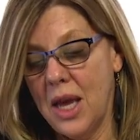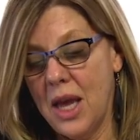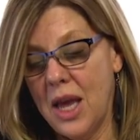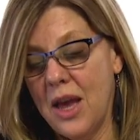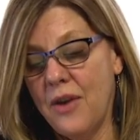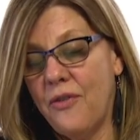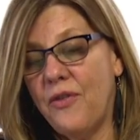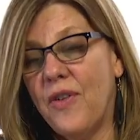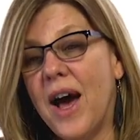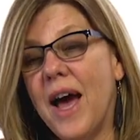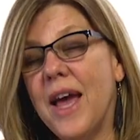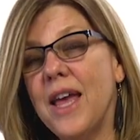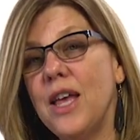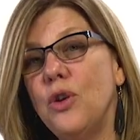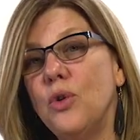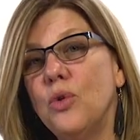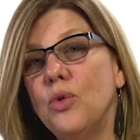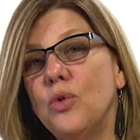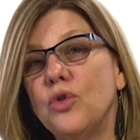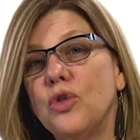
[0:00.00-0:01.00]
If I
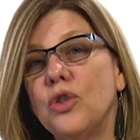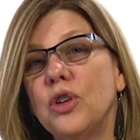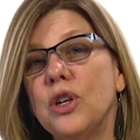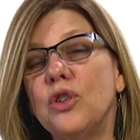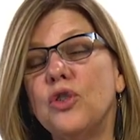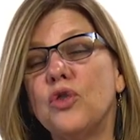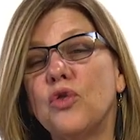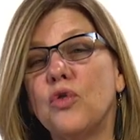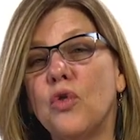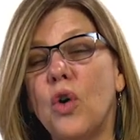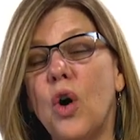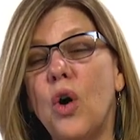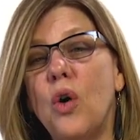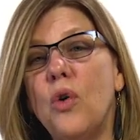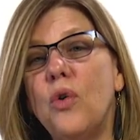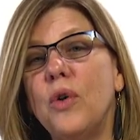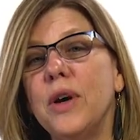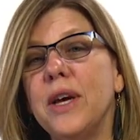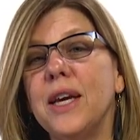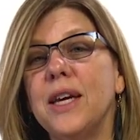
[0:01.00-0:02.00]
use
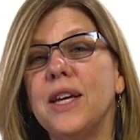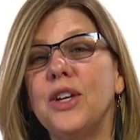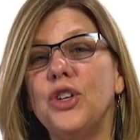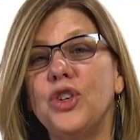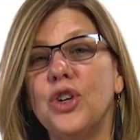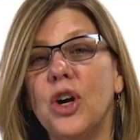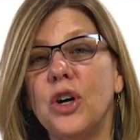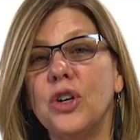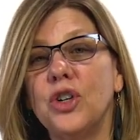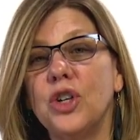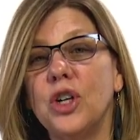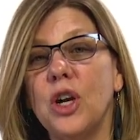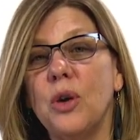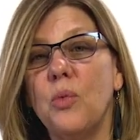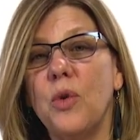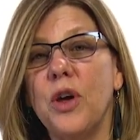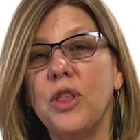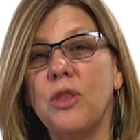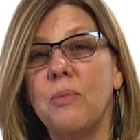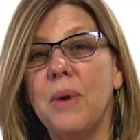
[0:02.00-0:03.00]
control in
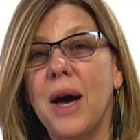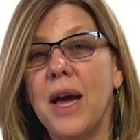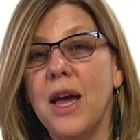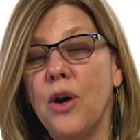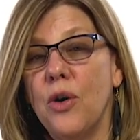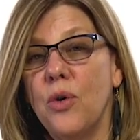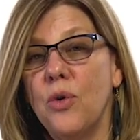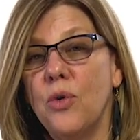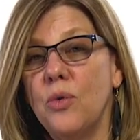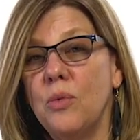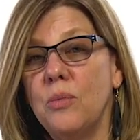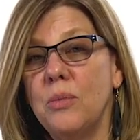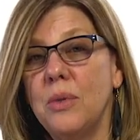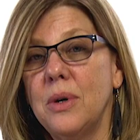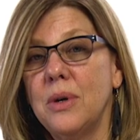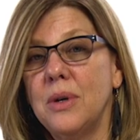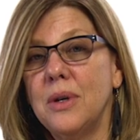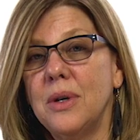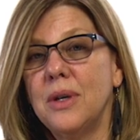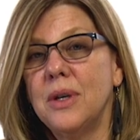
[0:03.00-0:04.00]
conjunction with my home
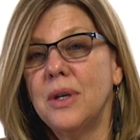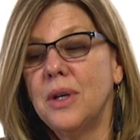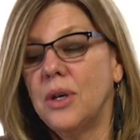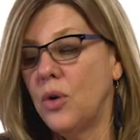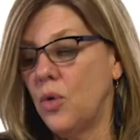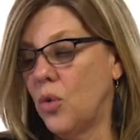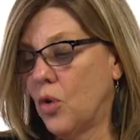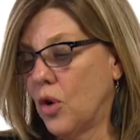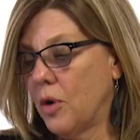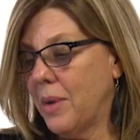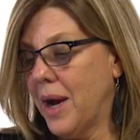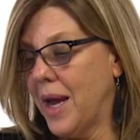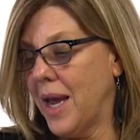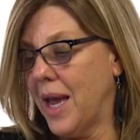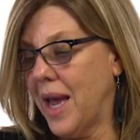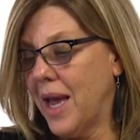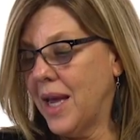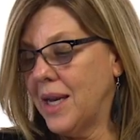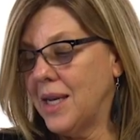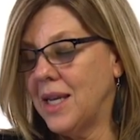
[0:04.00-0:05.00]
or my
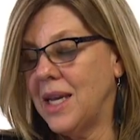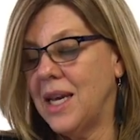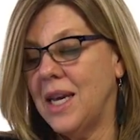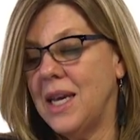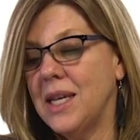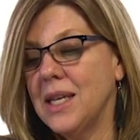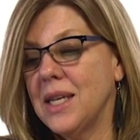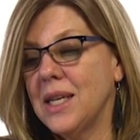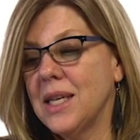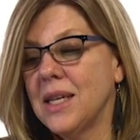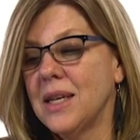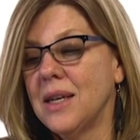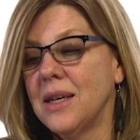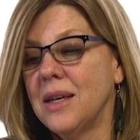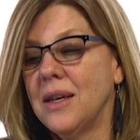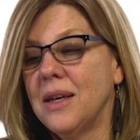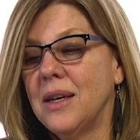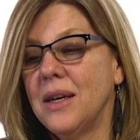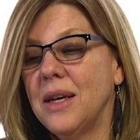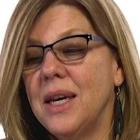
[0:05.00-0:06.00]
end keys,
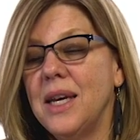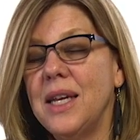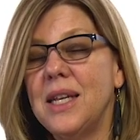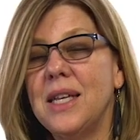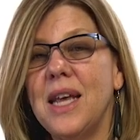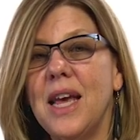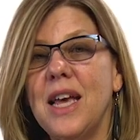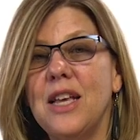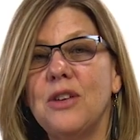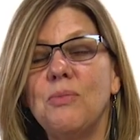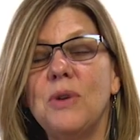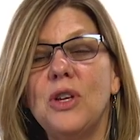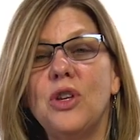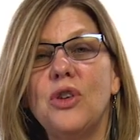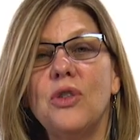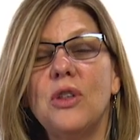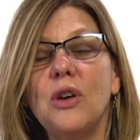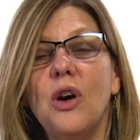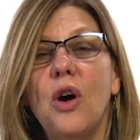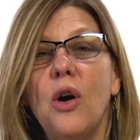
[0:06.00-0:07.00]
it takes me
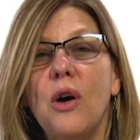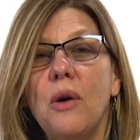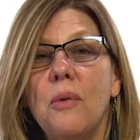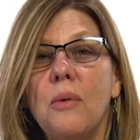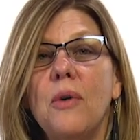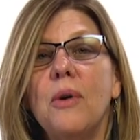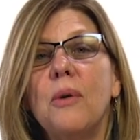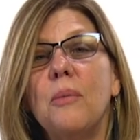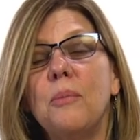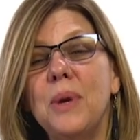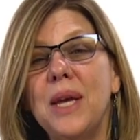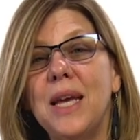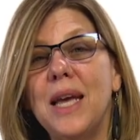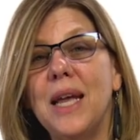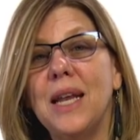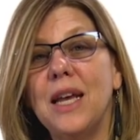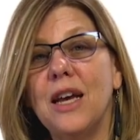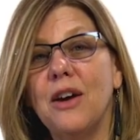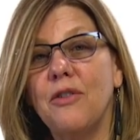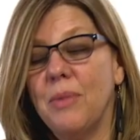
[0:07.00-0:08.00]
to the
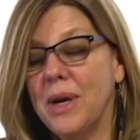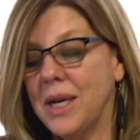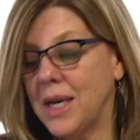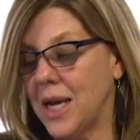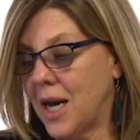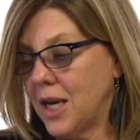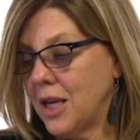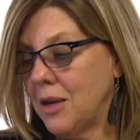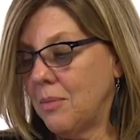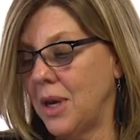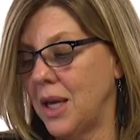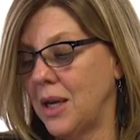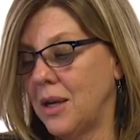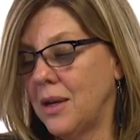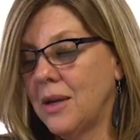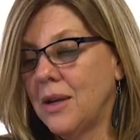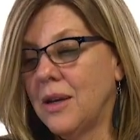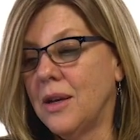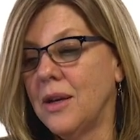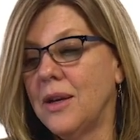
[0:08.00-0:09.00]
beginning of my document
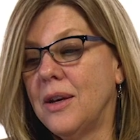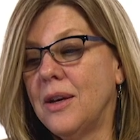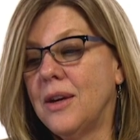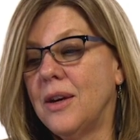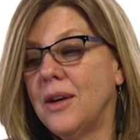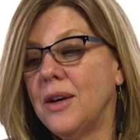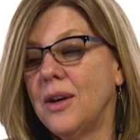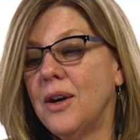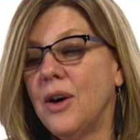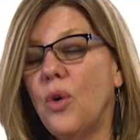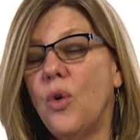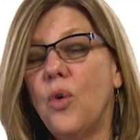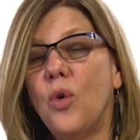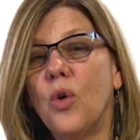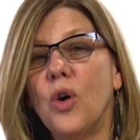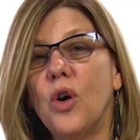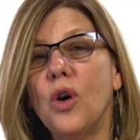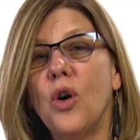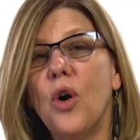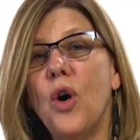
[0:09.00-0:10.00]

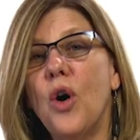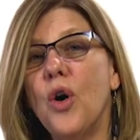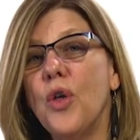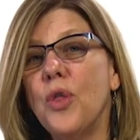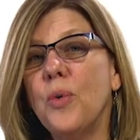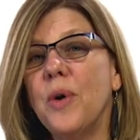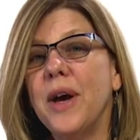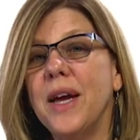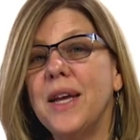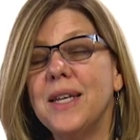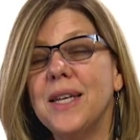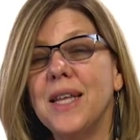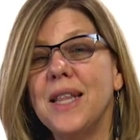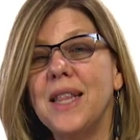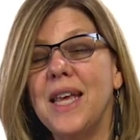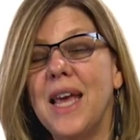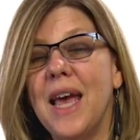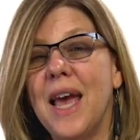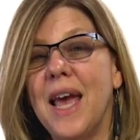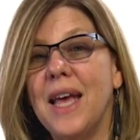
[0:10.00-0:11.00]
or all the way to
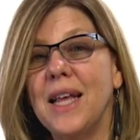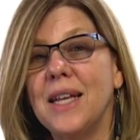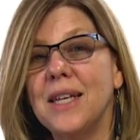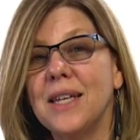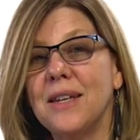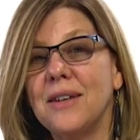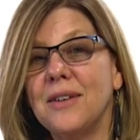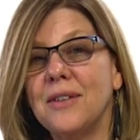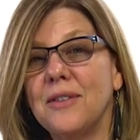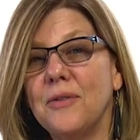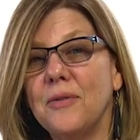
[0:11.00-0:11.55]
the end.